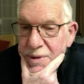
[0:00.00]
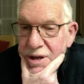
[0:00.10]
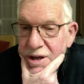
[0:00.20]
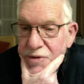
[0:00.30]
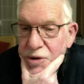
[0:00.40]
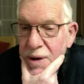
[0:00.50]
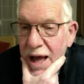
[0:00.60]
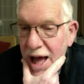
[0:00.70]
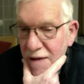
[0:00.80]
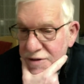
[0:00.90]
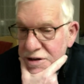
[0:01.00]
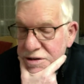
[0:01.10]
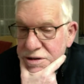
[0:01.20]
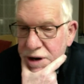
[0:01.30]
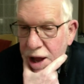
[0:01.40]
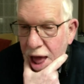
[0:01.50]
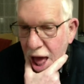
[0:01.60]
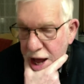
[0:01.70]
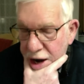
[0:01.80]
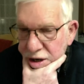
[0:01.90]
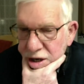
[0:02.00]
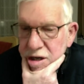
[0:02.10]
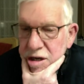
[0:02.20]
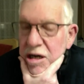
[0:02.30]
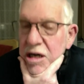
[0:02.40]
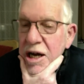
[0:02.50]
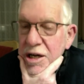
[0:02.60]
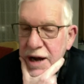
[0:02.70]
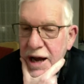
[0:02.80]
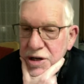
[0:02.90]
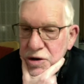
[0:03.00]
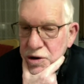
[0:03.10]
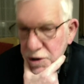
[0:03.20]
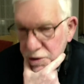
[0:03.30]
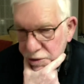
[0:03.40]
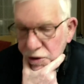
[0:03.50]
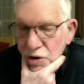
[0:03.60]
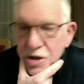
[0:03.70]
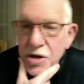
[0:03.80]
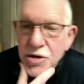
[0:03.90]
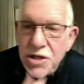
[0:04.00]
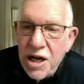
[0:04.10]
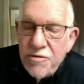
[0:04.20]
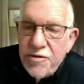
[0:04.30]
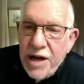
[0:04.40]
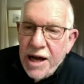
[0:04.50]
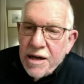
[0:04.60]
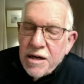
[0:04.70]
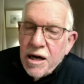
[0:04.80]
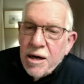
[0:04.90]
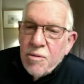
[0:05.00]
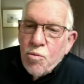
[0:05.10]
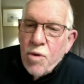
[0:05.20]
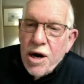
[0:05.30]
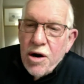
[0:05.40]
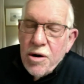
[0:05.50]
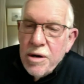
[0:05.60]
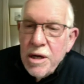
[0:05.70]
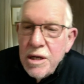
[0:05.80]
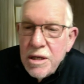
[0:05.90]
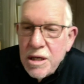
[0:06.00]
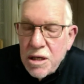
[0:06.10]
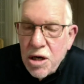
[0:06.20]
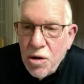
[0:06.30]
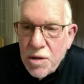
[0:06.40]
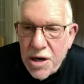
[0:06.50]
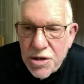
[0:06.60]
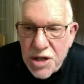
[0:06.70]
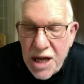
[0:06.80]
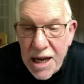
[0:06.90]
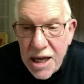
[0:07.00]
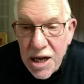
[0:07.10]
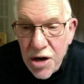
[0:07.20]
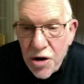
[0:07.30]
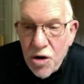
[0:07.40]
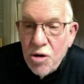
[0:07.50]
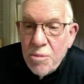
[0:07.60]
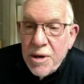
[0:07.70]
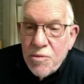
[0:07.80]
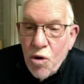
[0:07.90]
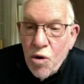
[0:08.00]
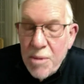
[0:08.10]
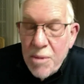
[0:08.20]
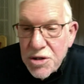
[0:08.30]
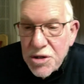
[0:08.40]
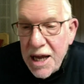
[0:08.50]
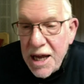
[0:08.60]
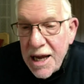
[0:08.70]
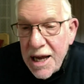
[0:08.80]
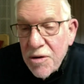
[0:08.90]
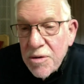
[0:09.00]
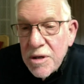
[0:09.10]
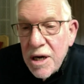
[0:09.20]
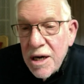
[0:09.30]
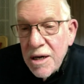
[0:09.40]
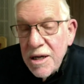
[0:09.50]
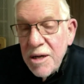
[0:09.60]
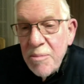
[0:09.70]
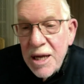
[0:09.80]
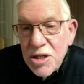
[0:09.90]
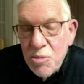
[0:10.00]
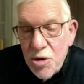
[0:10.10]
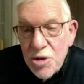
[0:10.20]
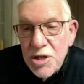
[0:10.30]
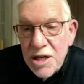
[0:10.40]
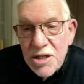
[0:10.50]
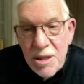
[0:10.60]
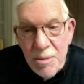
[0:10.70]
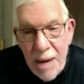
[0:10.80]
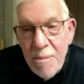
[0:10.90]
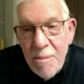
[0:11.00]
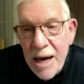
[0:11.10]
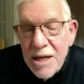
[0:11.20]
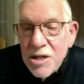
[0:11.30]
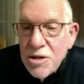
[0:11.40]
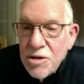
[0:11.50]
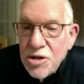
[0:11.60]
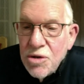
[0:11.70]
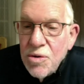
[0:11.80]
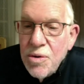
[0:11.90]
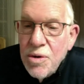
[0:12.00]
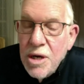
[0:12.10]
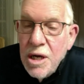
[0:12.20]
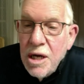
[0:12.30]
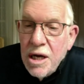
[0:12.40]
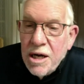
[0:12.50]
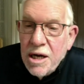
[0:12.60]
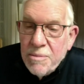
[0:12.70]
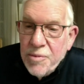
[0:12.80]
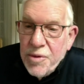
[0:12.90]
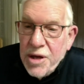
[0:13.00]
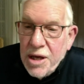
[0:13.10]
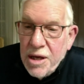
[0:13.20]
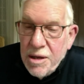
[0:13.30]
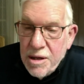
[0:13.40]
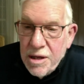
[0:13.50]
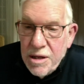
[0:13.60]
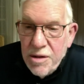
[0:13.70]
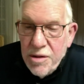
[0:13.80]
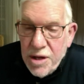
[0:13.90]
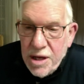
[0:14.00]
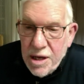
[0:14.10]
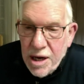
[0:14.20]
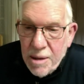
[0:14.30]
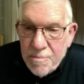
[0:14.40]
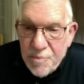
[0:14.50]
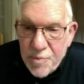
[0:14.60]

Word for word: if you haven't had a, a contractor or, or looked yourself at uh, where cold air is getting into your home and warm air is getting out, uh, it makes more sense in my mind to do uh, the the um,